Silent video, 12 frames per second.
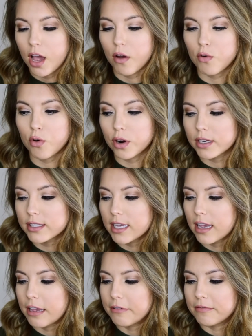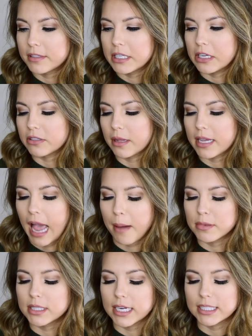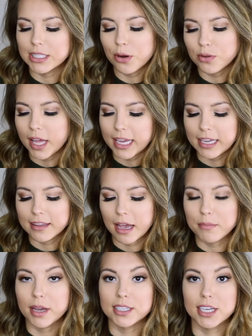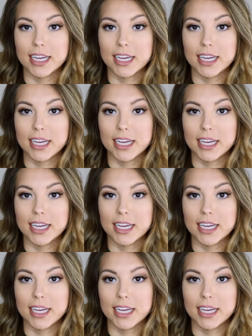Of course, if you know something happens and I don't like it that much,